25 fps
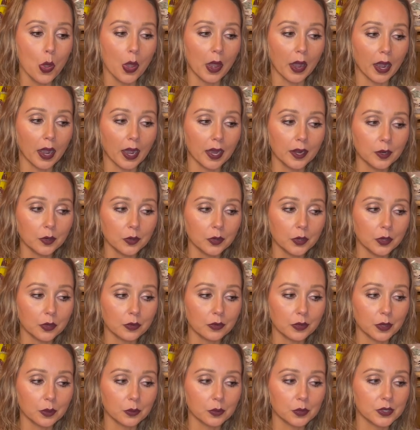I don't know if
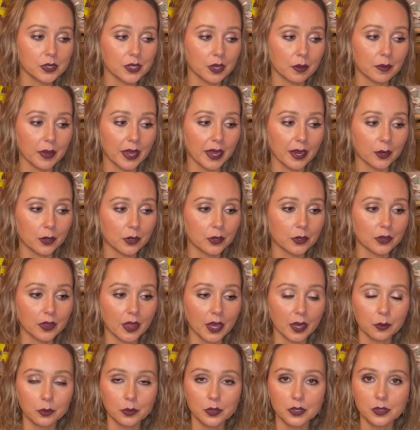there was some error
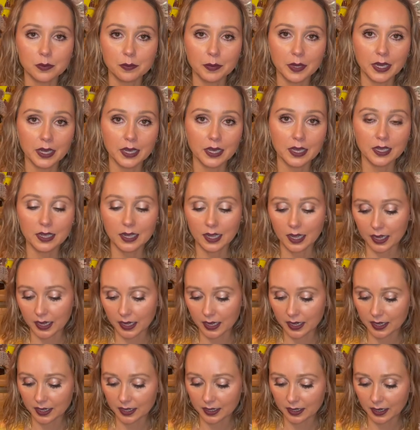that was made
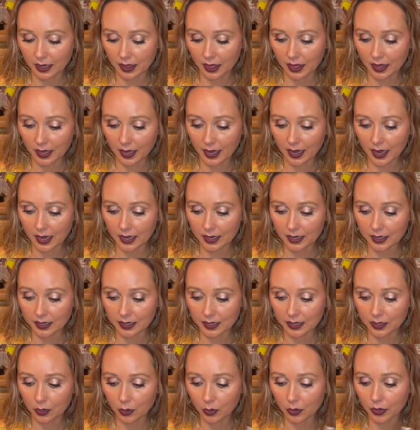and they added
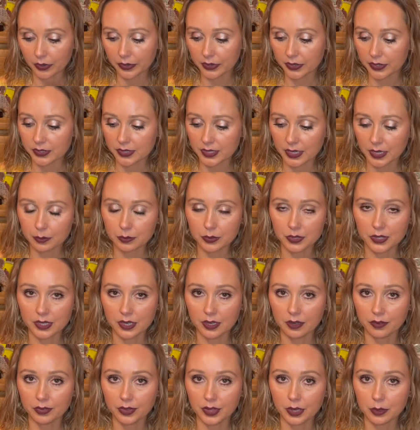in all the same
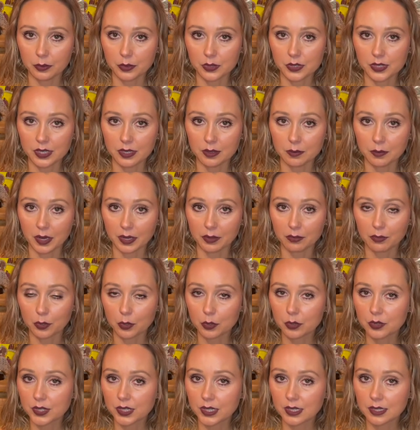stuff that was in my
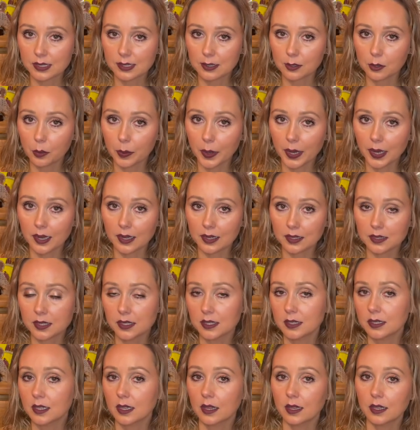first seasonal box
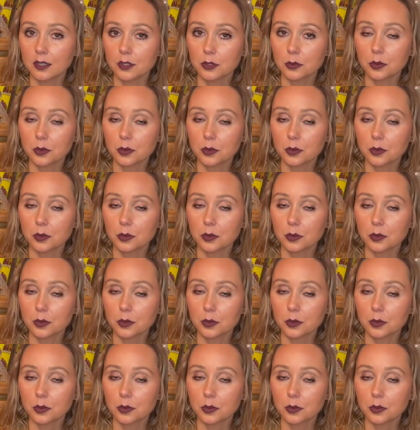into this